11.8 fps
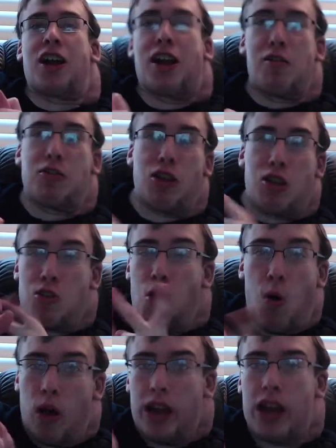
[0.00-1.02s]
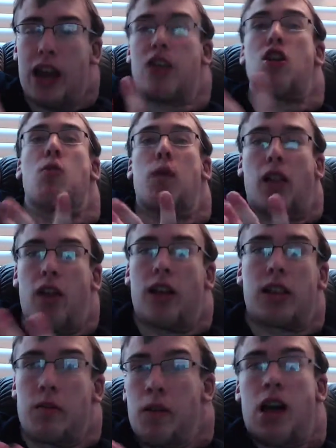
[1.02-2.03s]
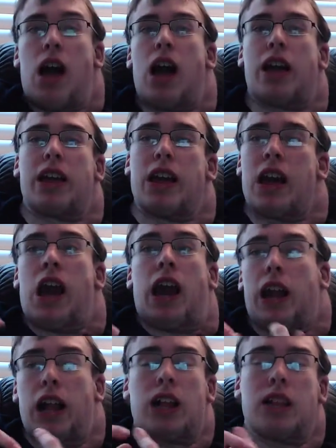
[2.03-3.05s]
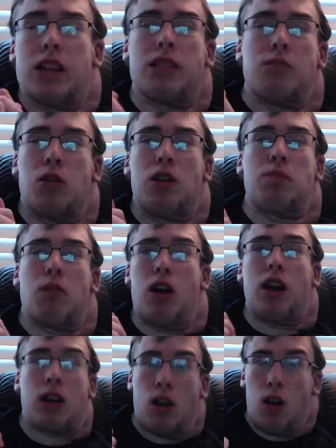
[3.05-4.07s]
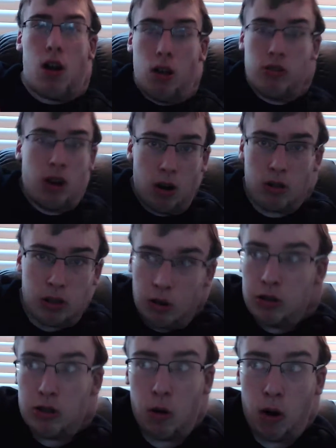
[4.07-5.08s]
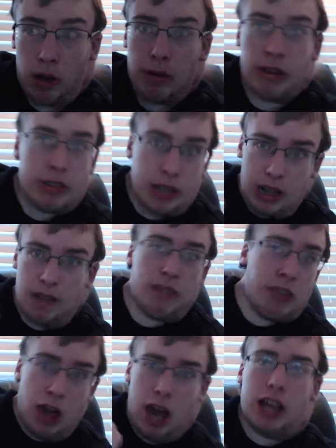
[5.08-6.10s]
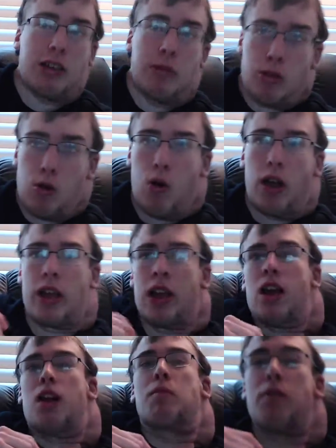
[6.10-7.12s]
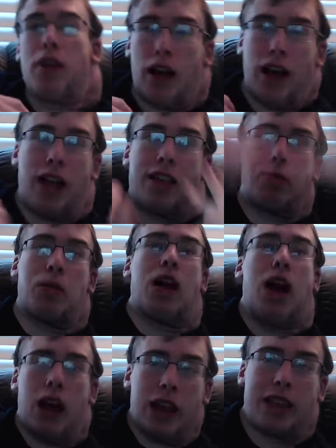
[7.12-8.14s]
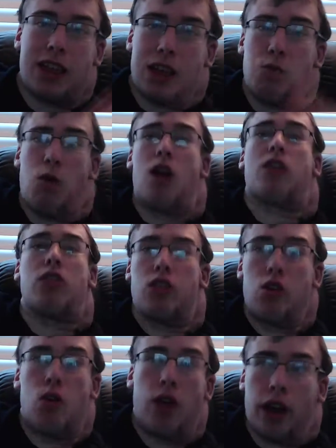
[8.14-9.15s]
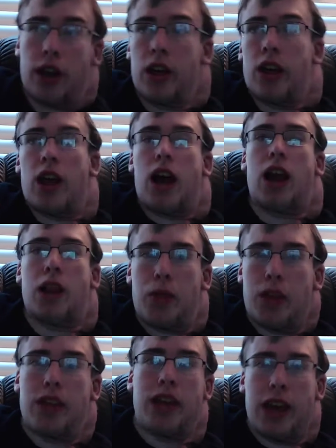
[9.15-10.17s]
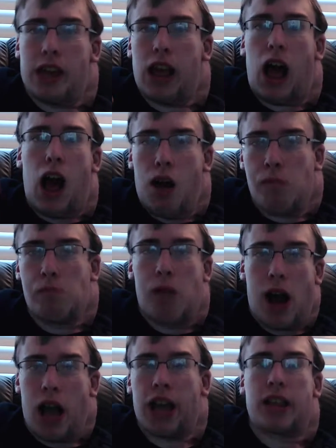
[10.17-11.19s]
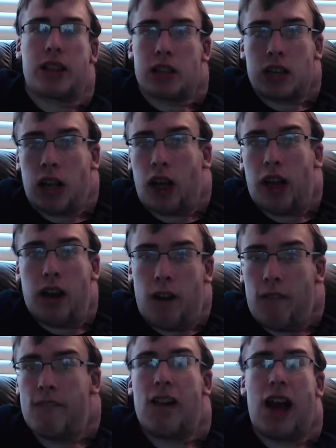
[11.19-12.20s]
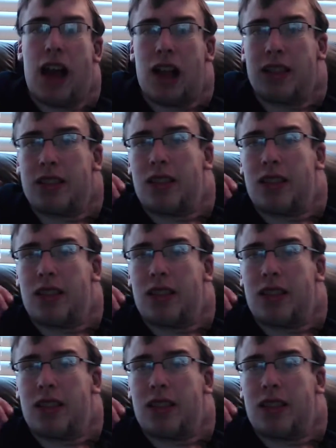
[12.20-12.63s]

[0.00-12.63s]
he was annoying, and nobody liked him. I, he not that wouldn't probably call Naruto annoying, because she didn't find him annoying, but let's be honest, he was annoying. And if he needs unbiased, clear facts,